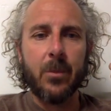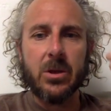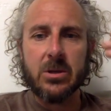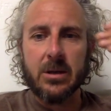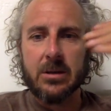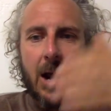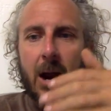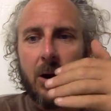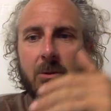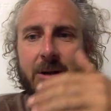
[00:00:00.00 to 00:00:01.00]
It's an
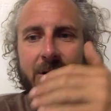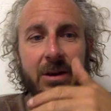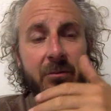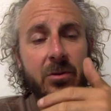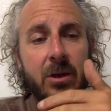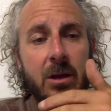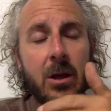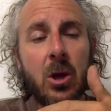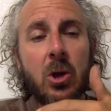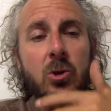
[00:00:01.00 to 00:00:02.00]
entirely different thing
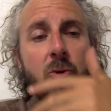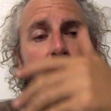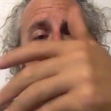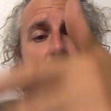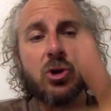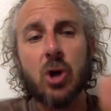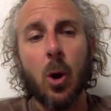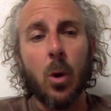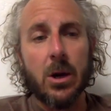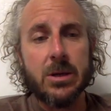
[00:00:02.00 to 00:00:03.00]
to
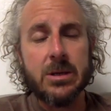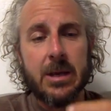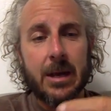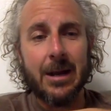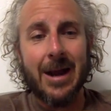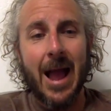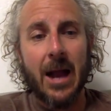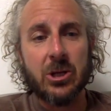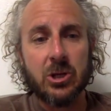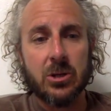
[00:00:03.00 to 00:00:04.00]
show us it in
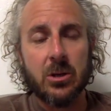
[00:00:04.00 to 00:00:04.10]
action.